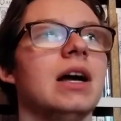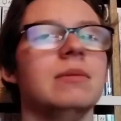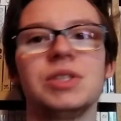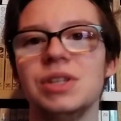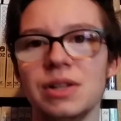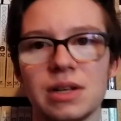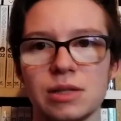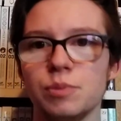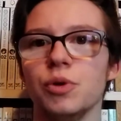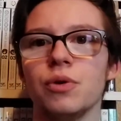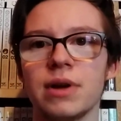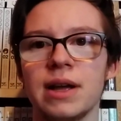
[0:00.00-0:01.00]
still
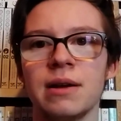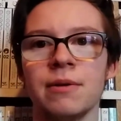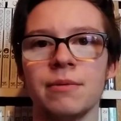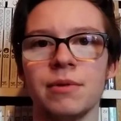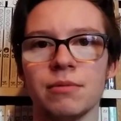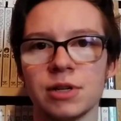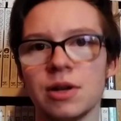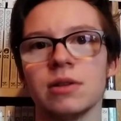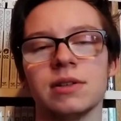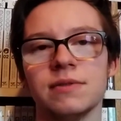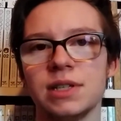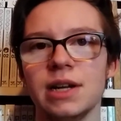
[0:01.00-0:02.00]
exploring the results
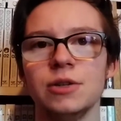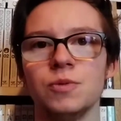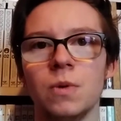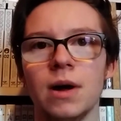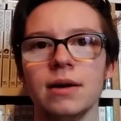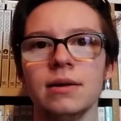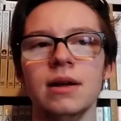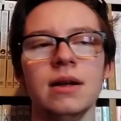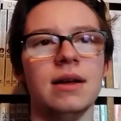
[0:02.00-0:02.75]
of stage 1.